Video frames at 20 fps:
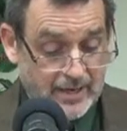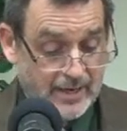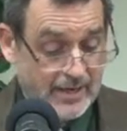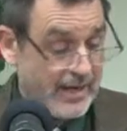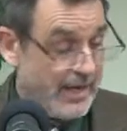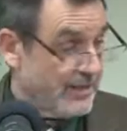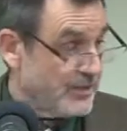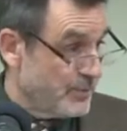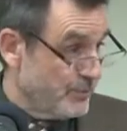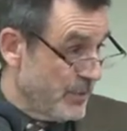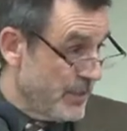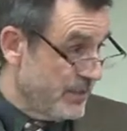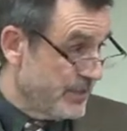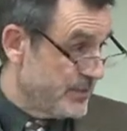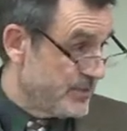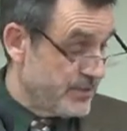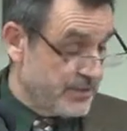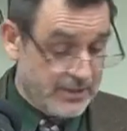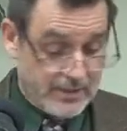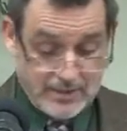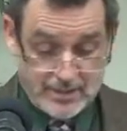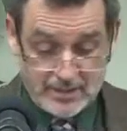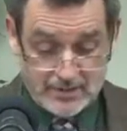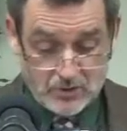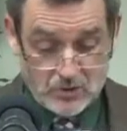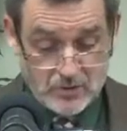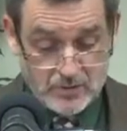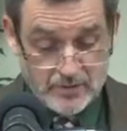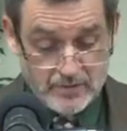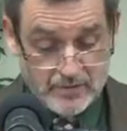And to me, this is the
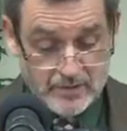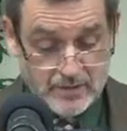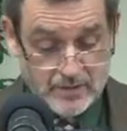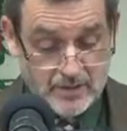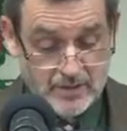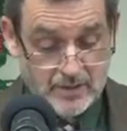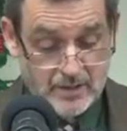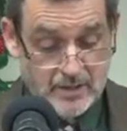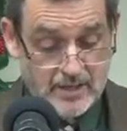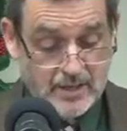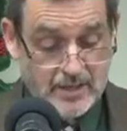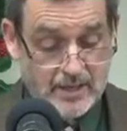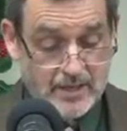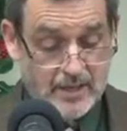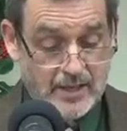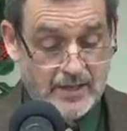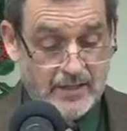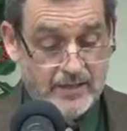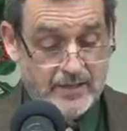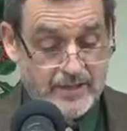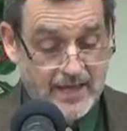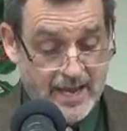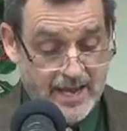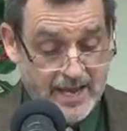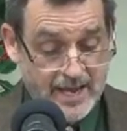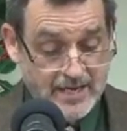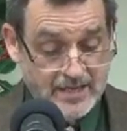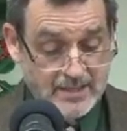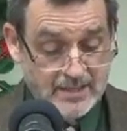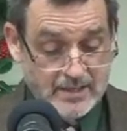kicker.
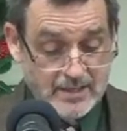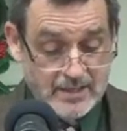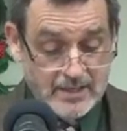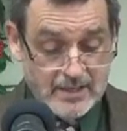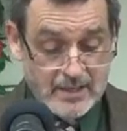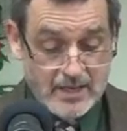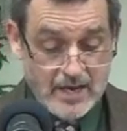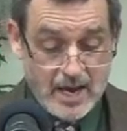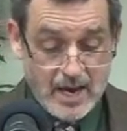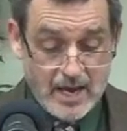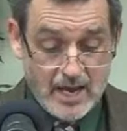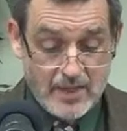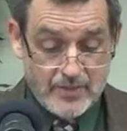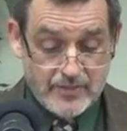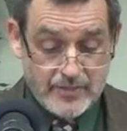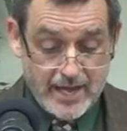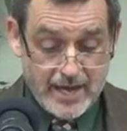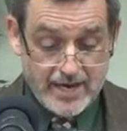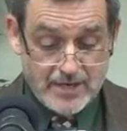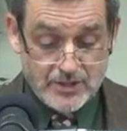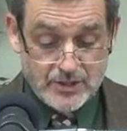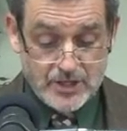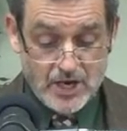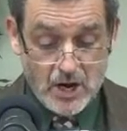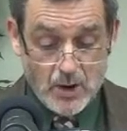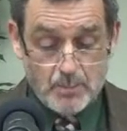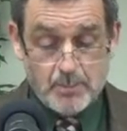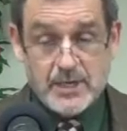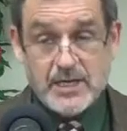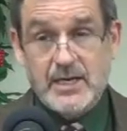Then they
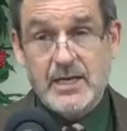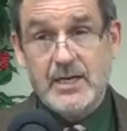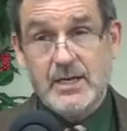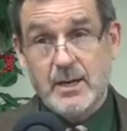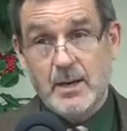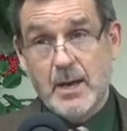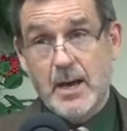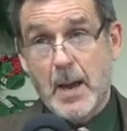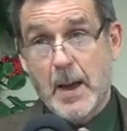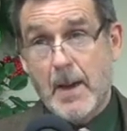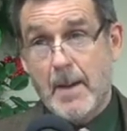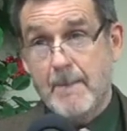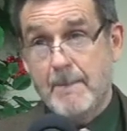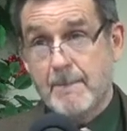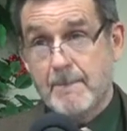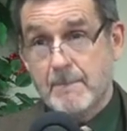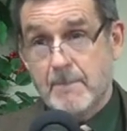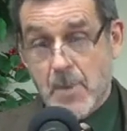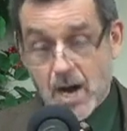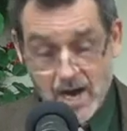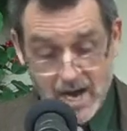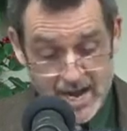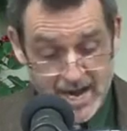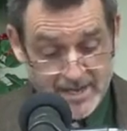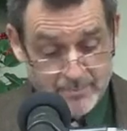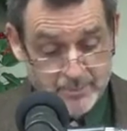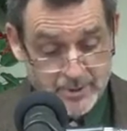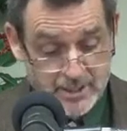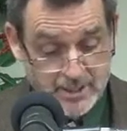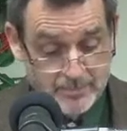shall be
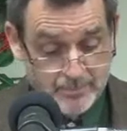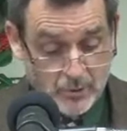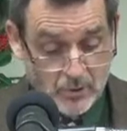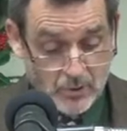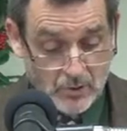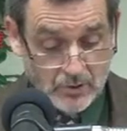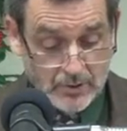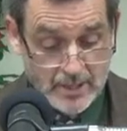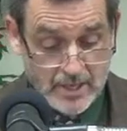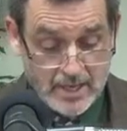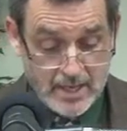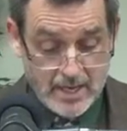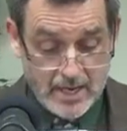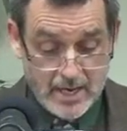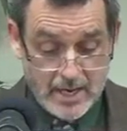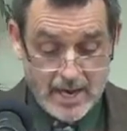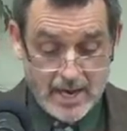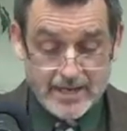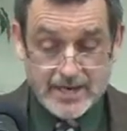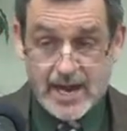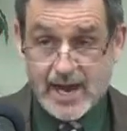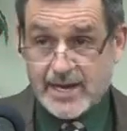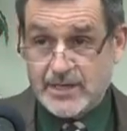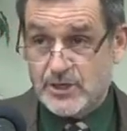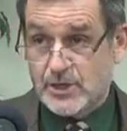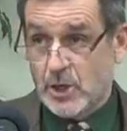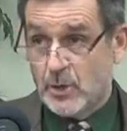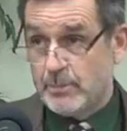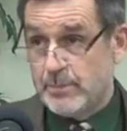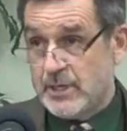my people, and I
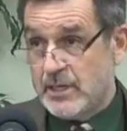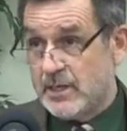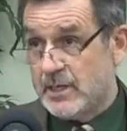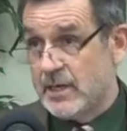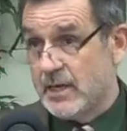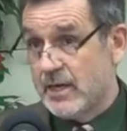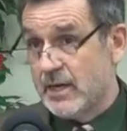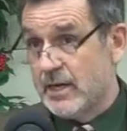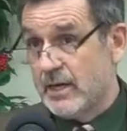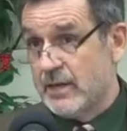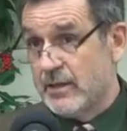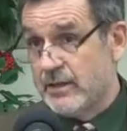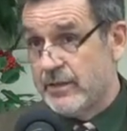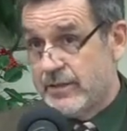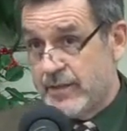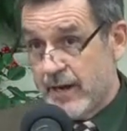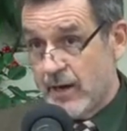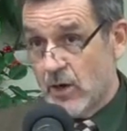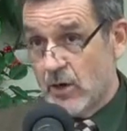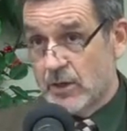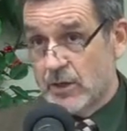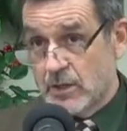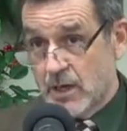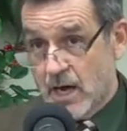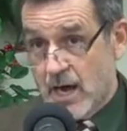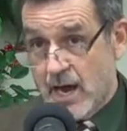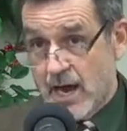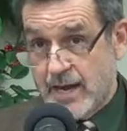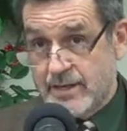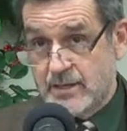shall be their
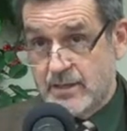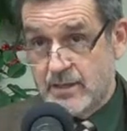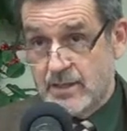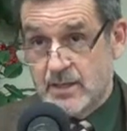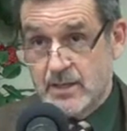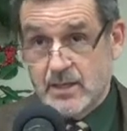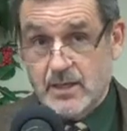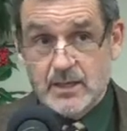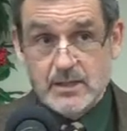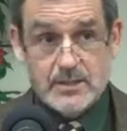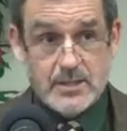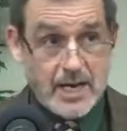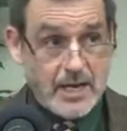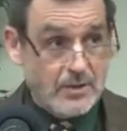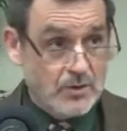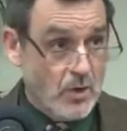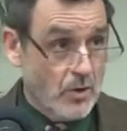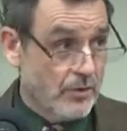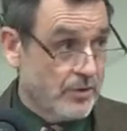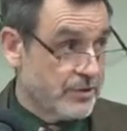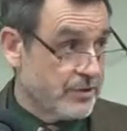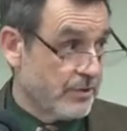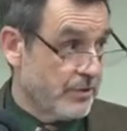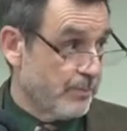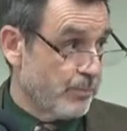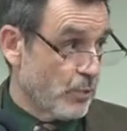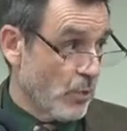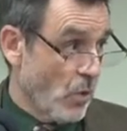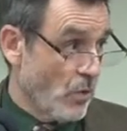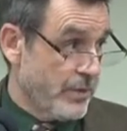God take notice of the
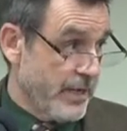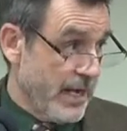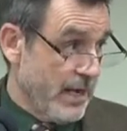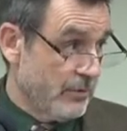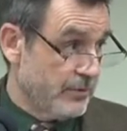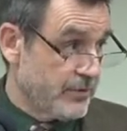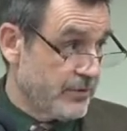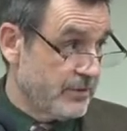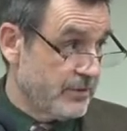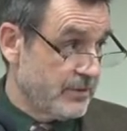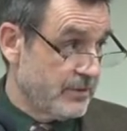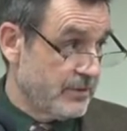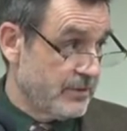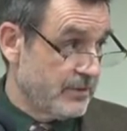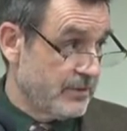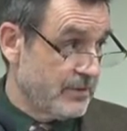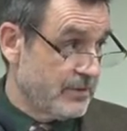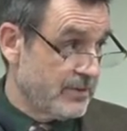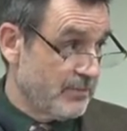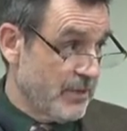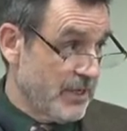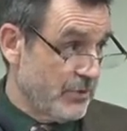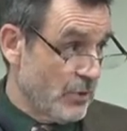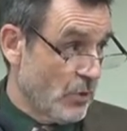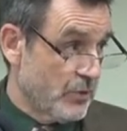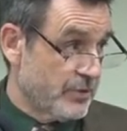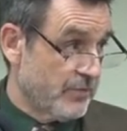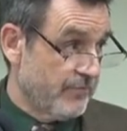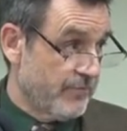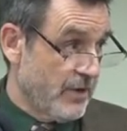pronouns. To me,
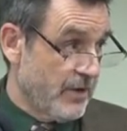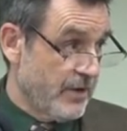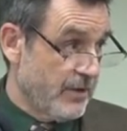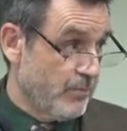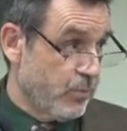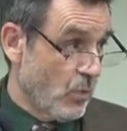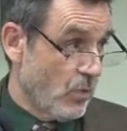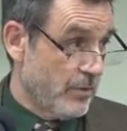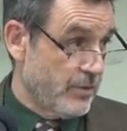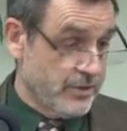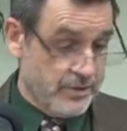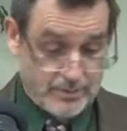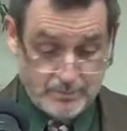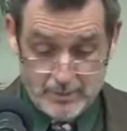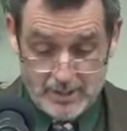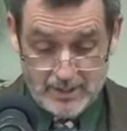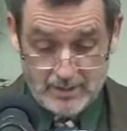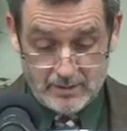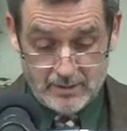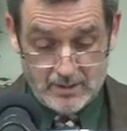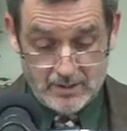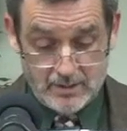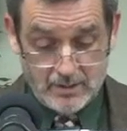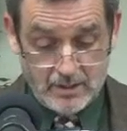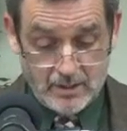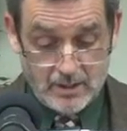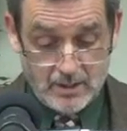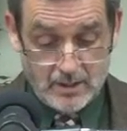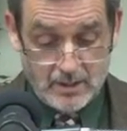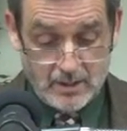those are very important to me.
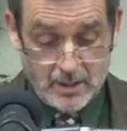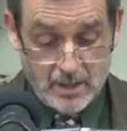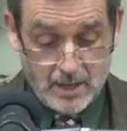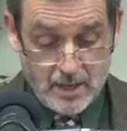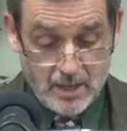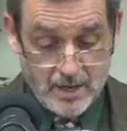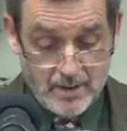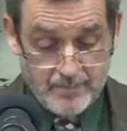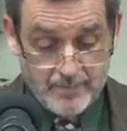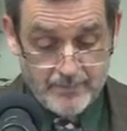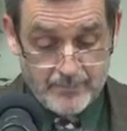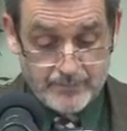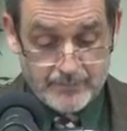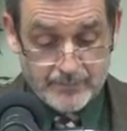Um,